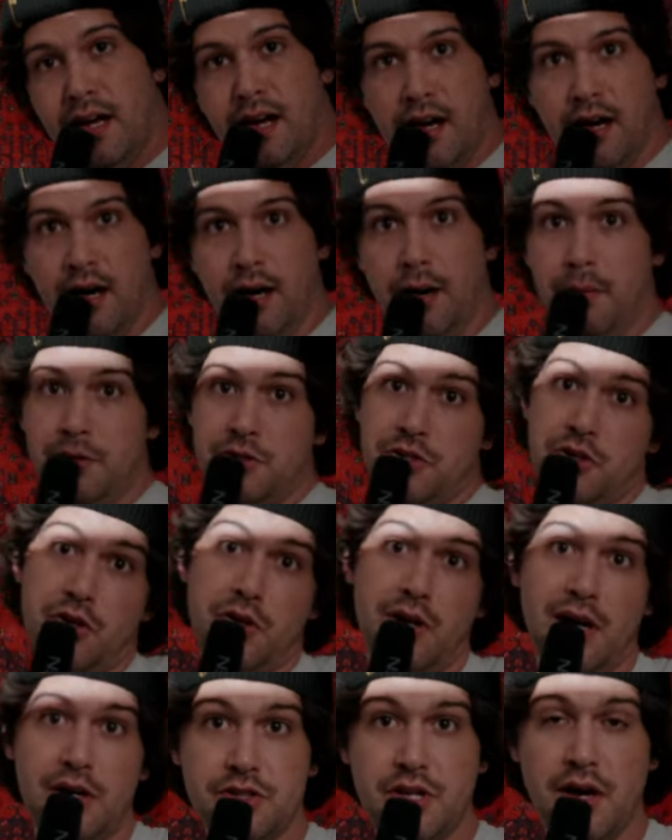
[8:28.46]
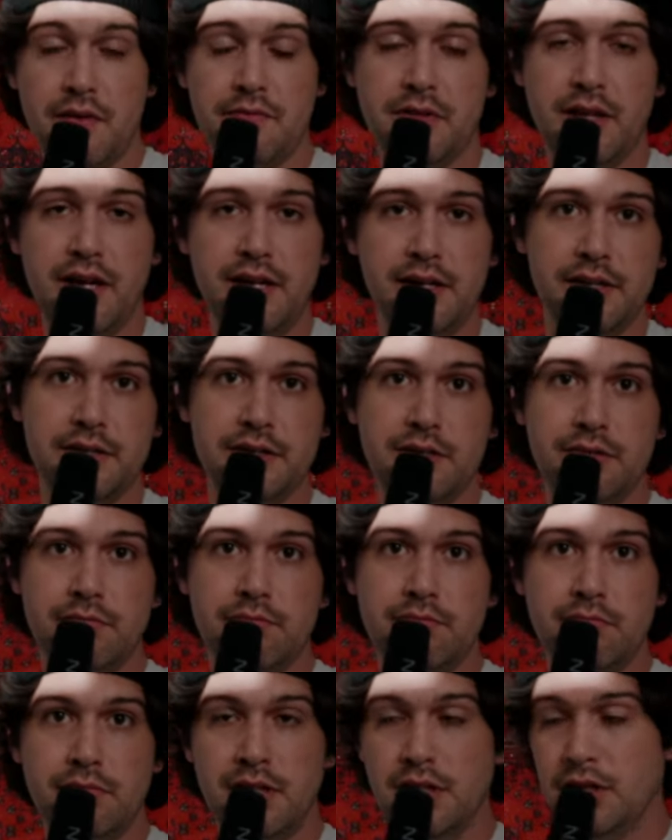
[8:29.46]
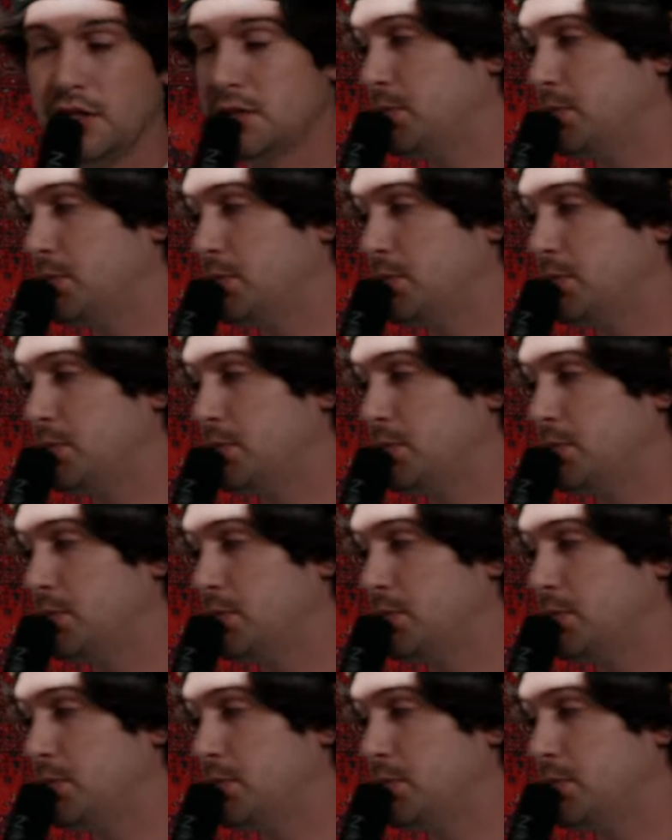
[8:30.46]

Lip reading: and show you how soft the light is. It looks